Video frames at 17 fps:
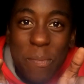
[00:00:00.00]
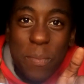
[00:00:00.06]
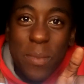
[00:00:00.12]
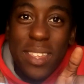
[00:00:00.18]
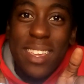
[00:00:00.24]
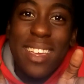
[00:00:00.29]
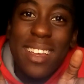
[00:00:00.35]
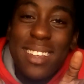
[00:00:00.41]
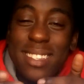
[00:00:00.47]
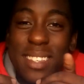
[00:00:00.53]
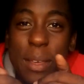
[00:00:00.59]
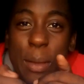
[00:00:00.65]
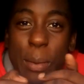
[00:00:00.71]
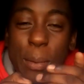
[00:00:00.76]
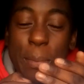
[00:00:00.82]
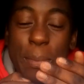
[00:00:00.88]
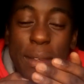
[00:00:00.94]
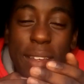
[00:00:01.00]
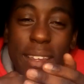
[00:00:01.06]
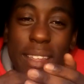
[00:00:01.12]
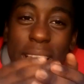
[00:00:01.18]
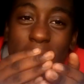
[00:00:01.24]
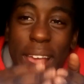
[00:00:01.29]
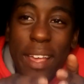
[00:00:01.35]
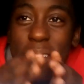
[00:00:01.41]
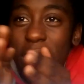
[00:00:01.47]
because it will be
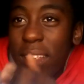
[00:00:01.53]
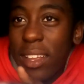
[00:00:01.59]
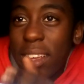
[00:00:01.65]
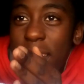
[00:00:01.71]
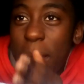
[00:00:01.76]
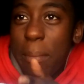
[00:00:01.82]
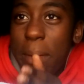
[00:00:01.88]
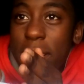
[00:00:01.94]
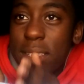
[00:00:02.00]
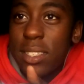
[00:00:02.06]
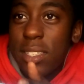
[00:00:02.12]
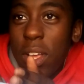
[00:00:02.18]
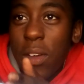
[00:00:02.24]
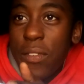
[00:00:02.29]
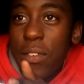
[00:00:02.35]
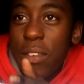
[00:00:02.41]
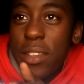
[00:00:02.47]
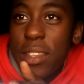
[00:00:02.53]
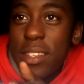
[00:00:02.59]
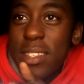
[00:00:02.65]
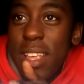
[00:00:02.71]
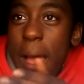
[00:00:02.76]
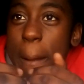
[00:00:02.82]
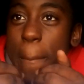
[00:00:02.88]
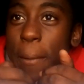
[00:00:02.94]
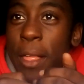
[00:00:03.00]
like if I look at myself on the
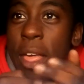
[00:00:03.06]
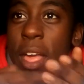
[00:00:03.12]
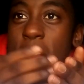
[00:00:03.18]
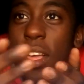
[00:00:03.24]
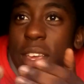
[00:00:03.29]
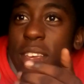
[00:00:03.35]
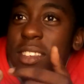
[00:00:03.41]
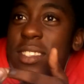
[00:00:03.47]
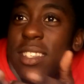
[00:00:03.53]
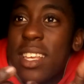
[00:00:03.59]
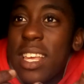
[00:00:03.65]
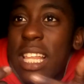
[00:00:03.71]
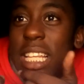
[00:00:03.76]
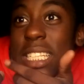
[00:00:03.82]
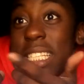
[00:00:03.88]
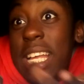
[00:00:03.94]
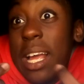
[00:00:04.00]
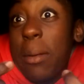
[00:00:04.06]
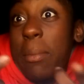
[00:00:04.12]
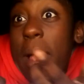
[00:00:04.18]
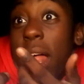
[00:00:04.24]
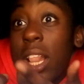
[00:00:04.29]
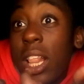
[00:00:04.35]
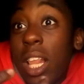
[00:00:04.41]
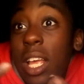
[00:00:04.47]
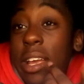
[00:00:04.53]
tablet, you see it looks like I'm
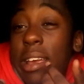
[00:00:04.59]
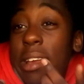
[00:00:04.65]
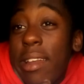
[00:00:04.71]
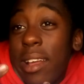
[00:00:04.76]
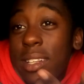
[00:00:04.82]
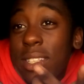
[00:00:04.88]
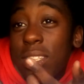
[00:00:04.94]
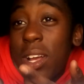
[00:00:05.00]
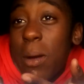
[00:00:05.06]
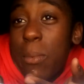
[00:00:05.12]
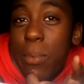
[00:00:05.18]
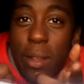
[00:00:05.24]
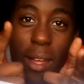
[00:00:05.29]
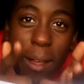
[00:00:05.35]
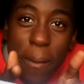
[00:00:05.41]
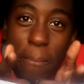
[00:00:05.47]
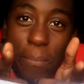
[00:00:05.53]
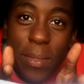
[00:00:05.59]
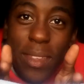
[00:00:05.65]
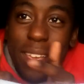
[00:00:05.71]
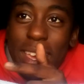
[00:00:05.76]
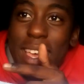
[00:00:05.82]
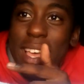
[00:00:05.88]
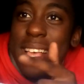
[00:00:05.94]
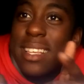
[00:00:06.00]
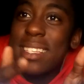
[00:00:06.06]
not looking at y'all, but
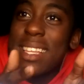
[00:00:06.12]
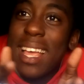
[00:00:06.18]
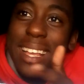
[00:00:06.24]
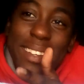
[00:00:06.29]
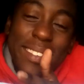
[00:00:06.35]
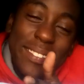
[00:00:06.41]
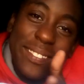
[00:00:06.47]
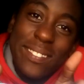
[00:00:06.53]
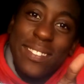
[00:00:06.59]
it's like